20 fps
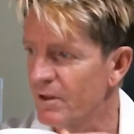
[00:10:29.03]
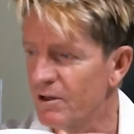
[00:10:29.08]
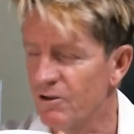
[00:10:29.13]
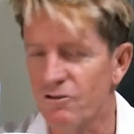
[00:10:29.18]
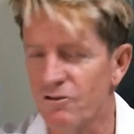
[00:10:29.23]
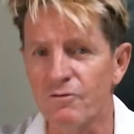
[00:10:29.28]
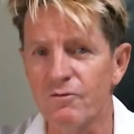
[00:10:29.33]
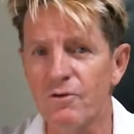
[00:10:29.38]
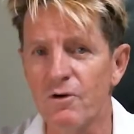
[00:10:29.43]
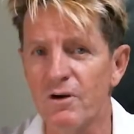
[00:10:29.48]

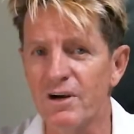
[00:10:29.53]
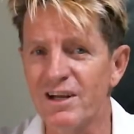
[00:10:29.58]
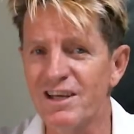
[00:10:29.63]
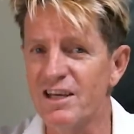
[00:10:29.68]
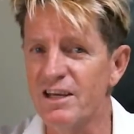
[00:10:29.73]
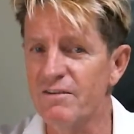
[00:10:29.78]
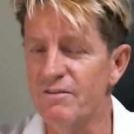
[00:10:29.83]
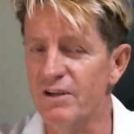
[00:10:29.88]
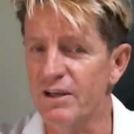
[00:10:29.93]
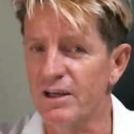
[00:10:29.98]
It's a Friday
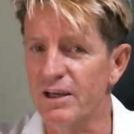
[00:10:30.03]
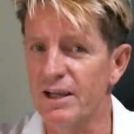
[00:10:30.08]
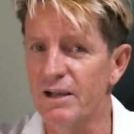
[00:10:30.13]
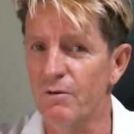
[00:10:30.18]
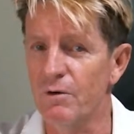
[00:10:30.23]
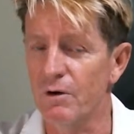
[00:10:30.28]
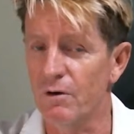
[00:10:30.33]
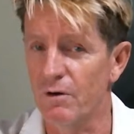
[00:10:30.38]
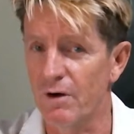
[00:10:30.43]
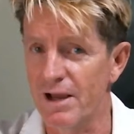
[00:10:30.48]
evening
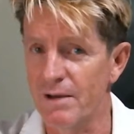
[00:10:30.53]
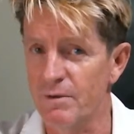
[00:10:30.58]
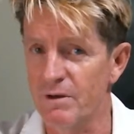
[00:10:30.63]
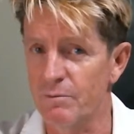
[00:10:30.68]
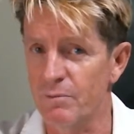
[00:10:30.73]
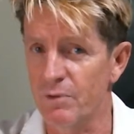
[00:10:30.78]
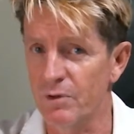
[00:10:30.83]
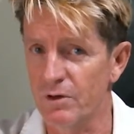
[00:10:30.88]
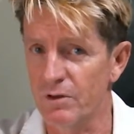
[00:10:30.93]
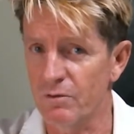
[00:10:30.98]
here where I am
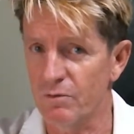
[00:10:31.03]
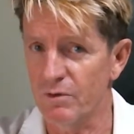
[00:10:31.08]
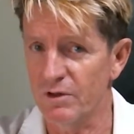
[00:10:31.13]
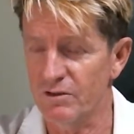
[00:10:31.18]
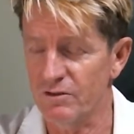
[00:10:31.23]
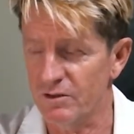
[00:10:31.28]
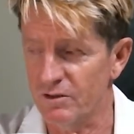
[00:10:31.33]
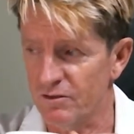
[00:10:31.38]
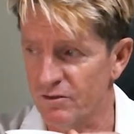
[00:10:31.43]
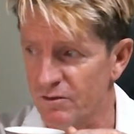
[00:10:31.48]
in Perth,
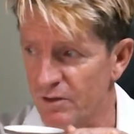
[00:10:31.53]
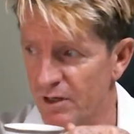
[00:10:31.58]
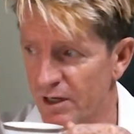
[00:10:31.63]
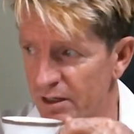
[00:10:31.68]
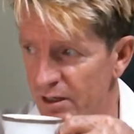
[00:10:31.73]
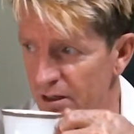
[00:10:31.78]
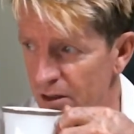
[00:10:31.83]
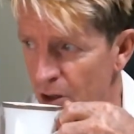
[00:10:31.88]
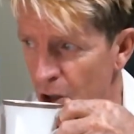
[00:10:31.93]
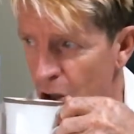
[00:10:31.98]
Western
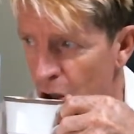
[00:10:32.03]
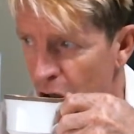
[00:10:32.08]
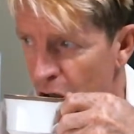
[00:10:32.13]
Australia.